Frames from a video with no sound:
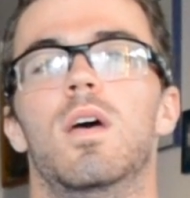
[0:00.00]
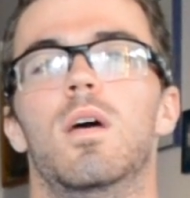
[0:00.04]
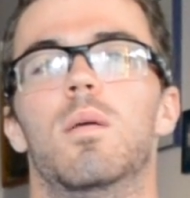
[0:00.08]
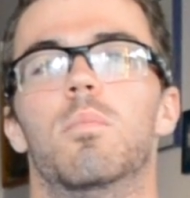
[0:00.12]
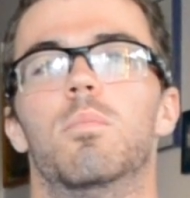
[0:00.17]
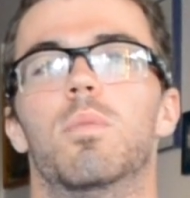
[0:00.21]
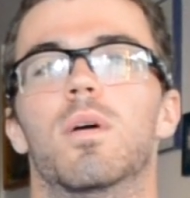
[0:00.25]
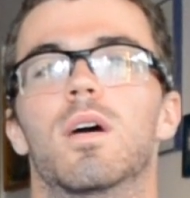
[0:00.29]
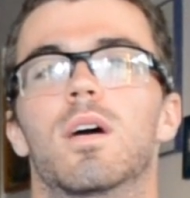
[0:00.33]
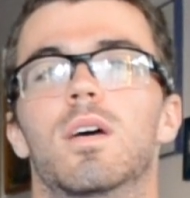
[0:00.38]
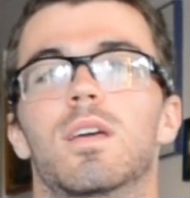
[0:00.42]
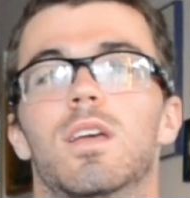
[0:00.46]

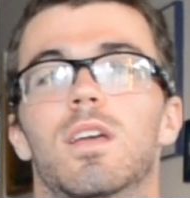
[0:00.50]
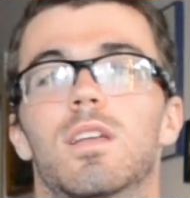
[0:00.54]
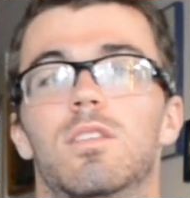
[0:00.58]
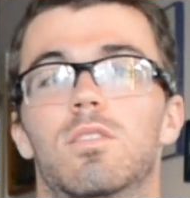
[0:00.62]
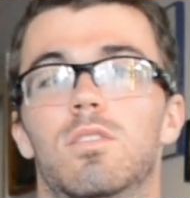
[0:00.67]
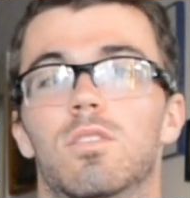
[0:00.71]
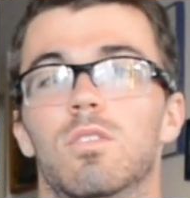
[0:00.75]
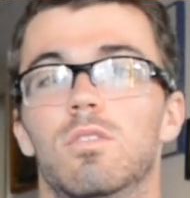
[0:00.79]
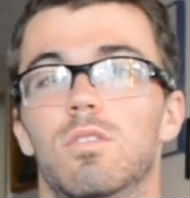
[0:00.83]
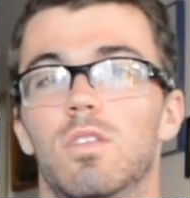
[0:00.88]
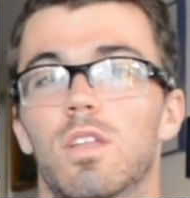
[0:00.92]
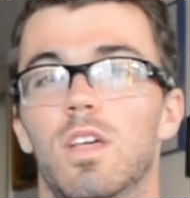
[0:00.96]
but
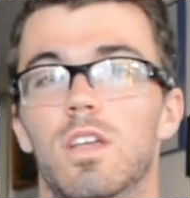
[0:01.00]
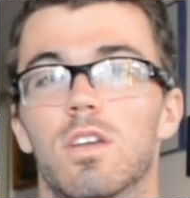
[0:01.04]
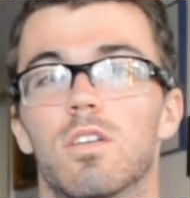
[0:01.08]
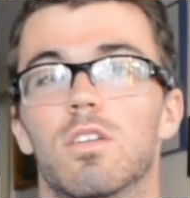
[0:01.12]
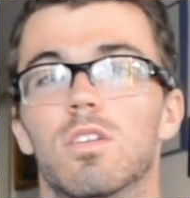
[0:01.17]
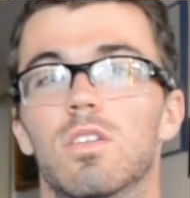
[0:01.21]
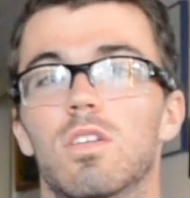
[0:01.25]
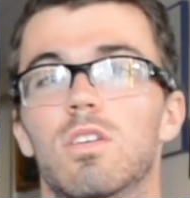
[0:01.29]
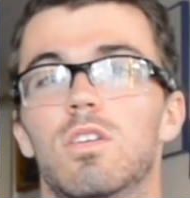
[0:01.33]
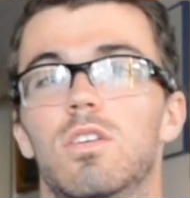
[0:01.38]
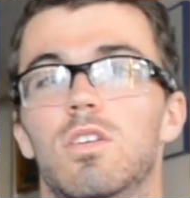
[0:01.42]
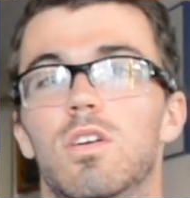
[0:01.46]
it's
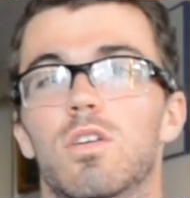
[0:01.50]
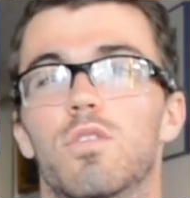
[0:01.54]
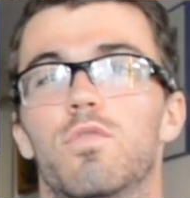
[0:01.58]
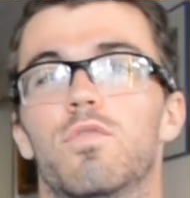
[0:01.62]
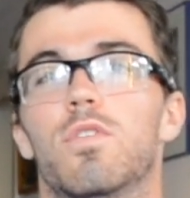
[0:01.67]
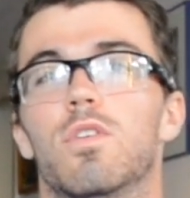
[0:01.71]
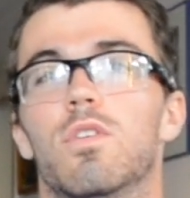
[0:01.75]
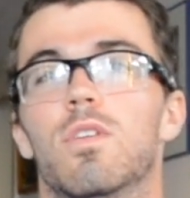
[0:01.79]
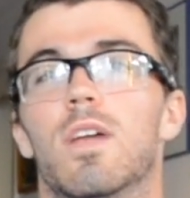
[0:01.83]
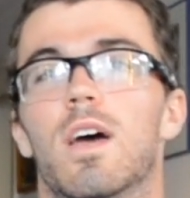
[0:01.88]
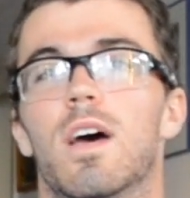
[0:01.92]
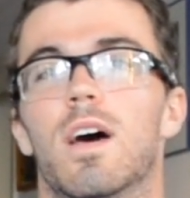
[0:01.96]
literally good for
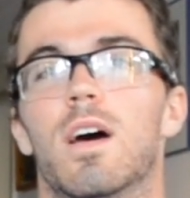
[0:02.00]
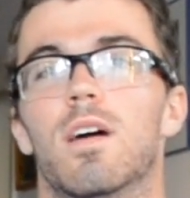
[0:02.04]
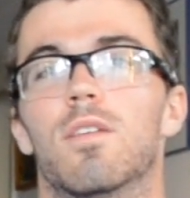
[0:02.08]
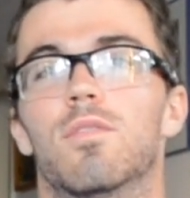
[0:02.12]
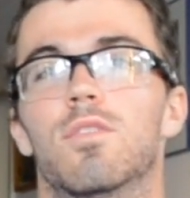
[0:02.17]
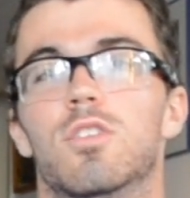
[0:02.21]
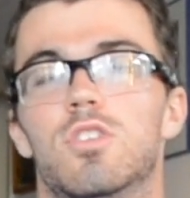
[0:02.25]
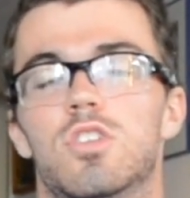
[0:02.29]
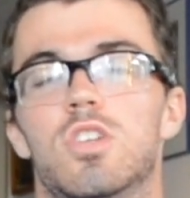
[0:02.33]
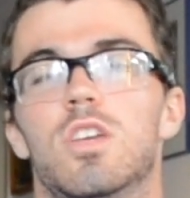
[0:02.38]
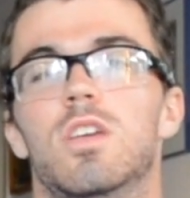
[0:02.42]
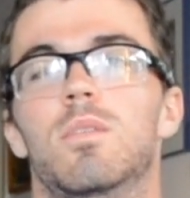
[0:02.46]
you to have a
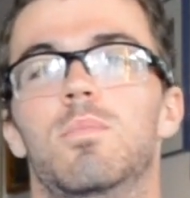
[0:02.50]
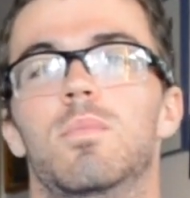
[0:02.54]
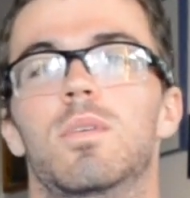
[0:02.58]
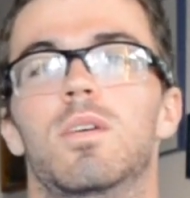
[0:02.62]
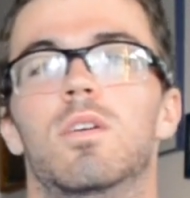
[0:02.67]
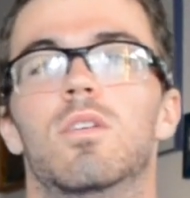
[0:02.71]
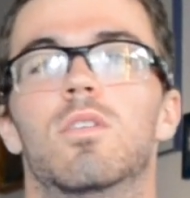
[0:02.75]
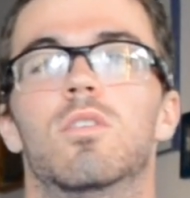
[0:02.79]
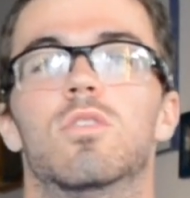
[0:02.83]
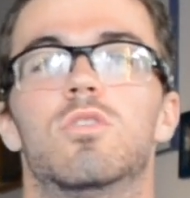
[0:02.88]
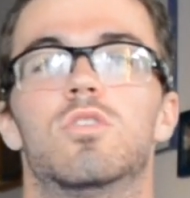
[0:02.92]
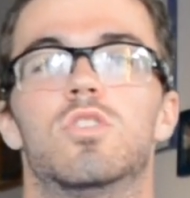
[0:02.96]
cheat
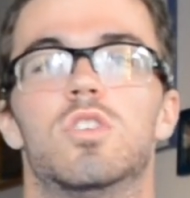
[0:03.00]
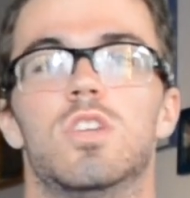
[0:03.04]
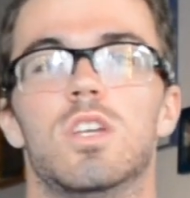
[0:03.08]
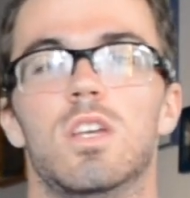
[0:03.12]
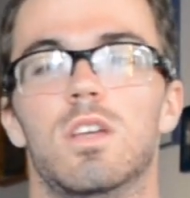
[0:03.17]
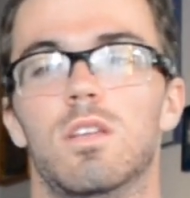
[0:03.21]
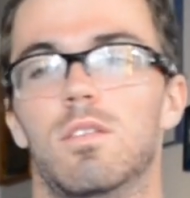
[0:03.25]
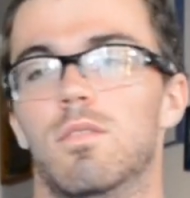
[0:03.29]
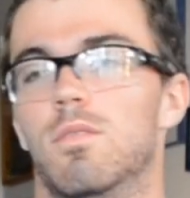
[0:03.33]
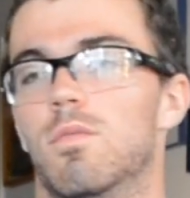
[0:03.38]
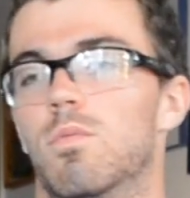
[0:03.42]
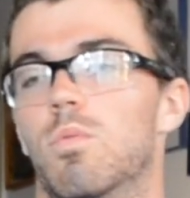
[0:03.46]
meal,
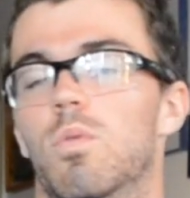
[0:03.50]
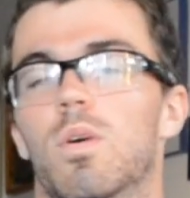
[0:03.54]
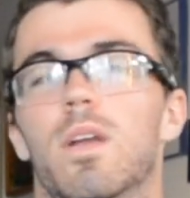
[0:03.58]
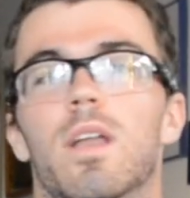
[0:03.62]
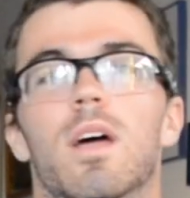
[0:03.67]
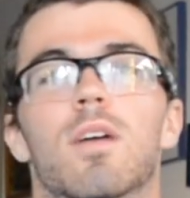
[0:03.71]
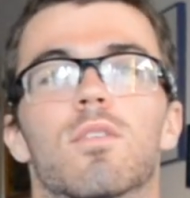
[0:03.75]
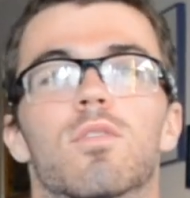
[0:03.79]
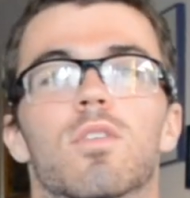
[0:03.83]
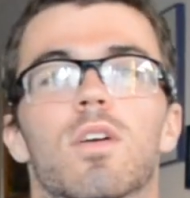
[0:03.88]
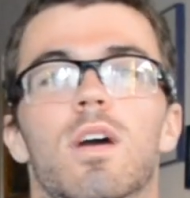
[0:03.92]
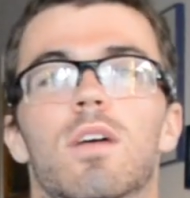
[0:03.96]
cheat
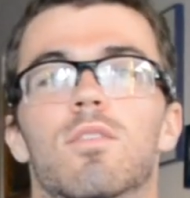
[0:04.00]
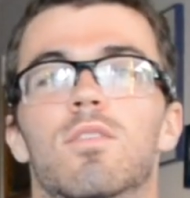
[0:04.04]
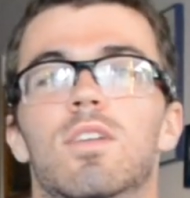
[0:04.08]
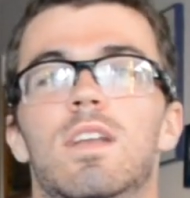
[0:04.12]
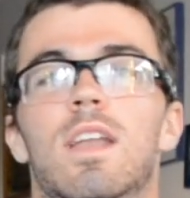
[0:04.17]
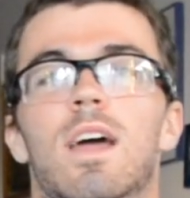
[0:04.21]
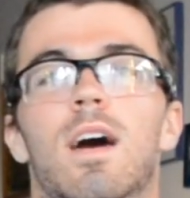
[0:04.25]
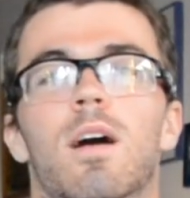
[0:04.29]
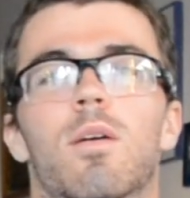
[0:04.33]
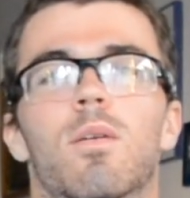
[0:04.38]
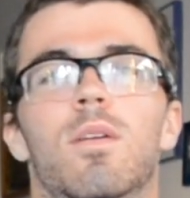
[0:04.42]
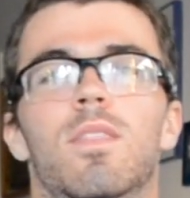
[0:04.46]
whatever every
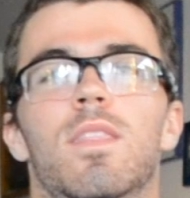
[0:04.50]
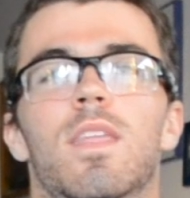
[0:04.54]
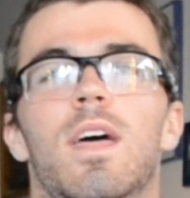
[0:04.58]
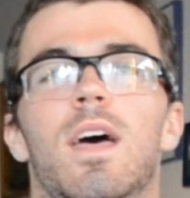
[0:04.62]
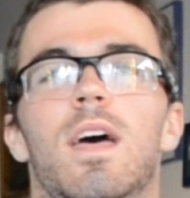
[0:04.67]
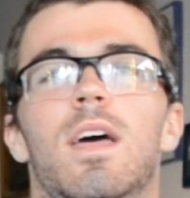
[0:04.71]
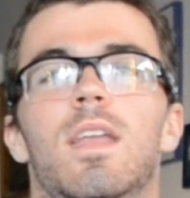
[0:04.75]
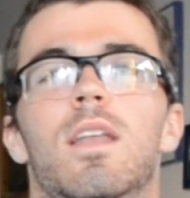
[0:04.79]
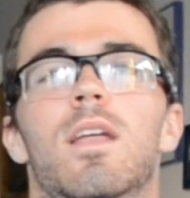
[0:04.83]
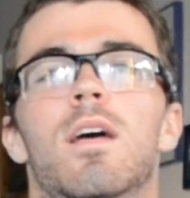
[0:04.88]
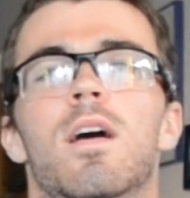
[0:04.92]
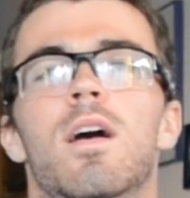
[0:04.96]
now and
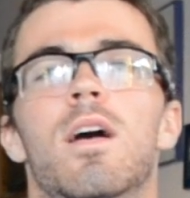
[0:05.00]
then,